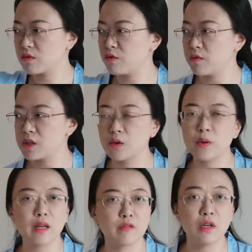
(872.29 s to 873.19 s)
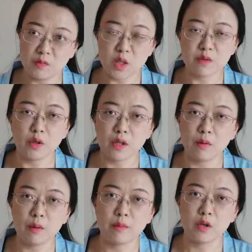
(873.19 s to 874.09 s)
fifteen, whatever, just for
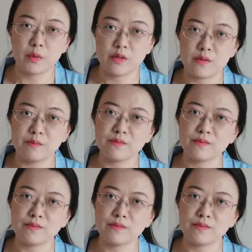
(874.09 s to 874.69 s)
that one purpose.